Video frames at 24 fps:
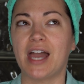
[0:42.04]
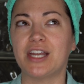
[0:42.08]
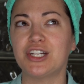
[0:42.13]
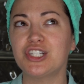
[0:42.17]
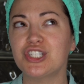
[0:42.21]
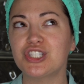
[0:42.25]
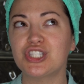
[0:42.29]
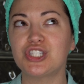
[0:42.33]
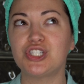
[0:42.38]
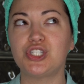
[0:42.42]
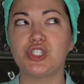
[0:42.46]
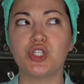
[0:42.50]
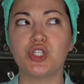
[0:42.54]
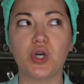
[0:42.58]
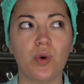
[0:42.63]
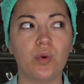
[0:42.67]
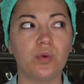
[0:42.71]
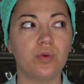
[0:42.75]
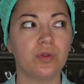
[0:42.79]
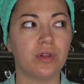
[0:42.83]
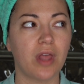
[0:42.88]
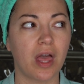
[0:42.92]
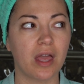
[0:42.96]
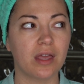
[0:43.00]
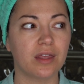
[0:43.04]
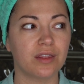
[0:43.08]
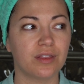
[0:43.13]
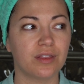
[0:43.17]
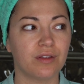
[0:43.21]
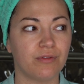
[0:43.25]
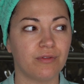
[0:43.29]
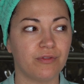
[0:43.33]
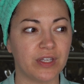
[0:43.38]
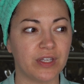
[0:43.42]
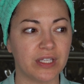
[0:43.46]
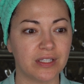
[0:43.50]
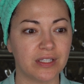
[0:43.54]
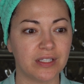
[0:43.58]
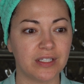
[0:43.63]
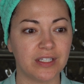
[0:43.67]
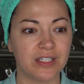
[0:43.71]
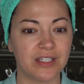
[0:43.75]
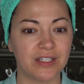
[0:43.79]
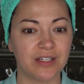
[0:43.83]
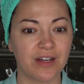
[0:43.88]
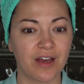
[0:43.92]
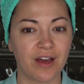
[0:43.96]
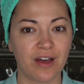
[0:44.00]
I just don't like the
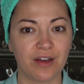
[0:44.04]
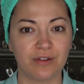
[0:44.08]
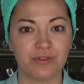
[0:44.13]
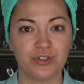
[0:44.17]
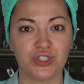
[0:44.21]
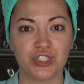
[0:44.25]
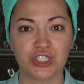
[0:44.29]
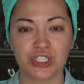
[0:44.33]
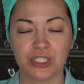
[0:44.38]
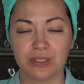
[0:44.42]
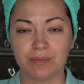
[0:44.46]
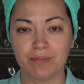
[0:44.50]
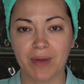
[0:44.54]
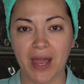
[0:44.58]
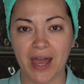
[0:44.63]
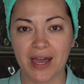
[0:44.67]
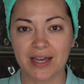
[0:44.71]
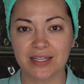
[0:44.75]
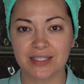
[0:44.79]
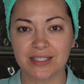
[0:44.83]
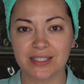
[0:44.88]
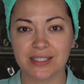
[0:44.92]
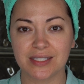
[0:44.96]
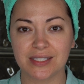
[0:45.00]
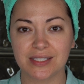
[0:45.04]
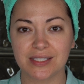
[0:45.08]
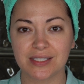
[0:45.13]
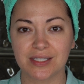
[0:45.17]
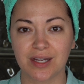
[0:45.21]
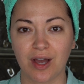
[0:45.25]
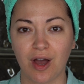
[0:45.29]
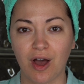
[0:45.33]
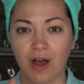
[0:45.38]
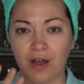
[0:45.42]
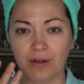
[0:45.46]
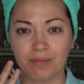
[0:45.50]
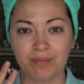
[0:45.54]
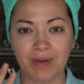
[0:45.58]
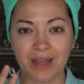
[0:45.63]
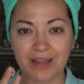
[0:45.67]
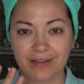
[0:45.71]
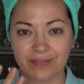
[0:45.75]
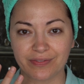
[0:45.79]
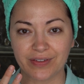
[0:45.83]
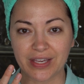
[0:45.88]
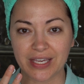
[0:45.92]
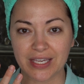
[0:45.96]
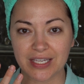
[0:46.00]
feeling of sheet masks on my
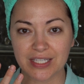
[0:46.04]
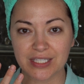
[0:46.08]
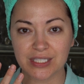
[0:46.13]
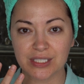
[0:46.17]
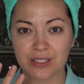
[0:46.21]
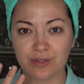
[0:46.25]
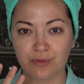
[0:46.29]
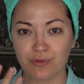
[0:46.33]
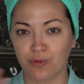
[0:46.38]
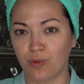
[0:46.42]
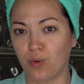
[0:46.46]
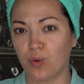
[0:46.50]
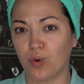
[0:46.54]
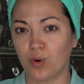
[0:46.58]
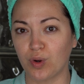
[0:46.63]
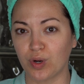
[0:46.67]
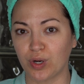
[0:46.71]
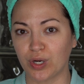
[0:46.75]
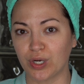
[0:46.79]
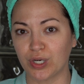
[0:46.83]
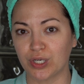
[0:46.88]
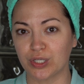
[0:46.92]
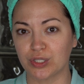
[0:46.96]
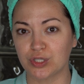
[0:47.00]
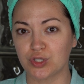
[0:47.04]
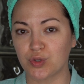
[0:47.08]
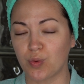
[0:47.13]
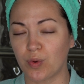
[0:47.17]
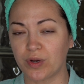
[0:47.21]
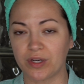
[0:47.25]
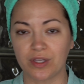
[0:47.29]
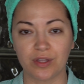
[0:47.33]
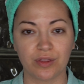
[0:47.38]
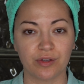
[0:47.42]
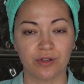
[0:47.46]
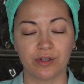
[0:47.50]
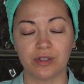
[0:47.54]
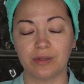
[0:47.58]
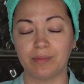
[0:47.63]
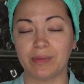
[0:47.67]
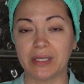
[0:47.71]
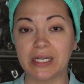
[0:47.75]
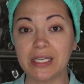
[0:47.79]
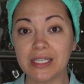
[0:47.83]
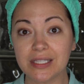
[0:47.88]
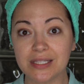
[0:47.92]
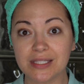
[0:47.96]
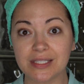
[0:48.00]
face for 20, 30
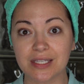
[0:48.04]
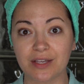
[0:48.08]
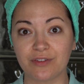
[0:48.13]
minutes.